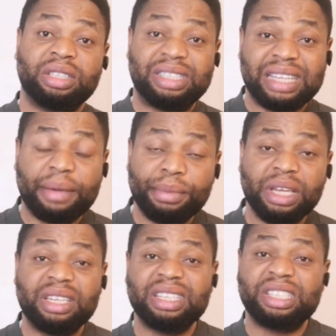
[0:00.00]

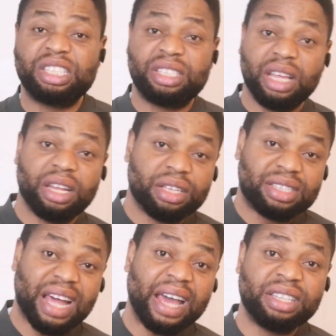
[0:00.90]
determine the
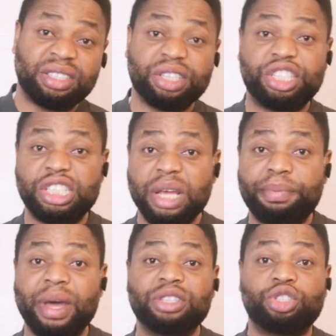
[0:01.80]
size, the
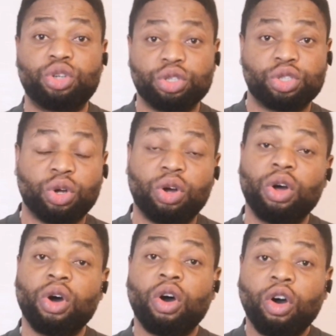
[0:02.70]
shape and structure
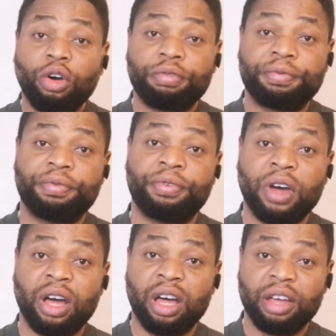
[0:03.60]
of
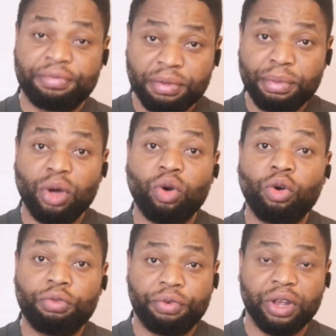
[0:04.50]
a female
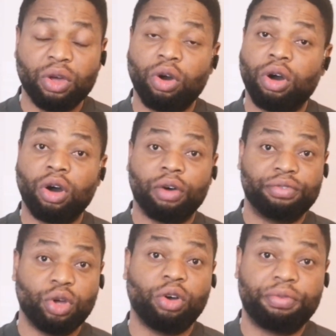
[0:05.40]
ovary or
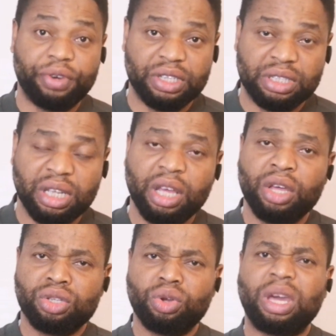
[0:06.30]
of the ovaries.
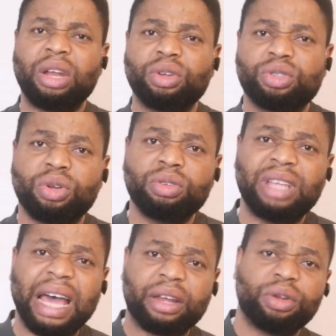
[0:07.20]
So you can also
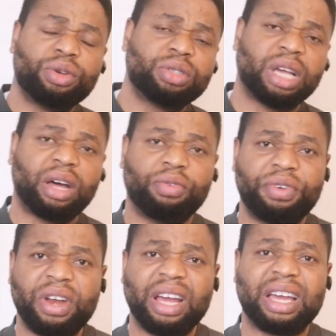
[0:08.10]
diagnose
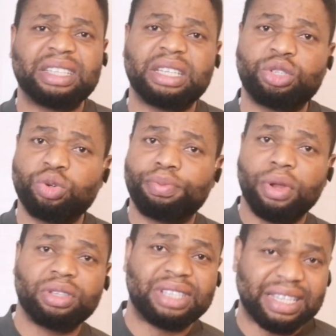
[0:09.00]
ovarian cancer through
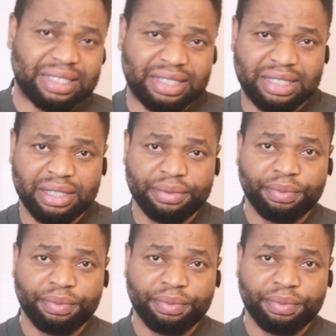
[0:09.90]
blood tests.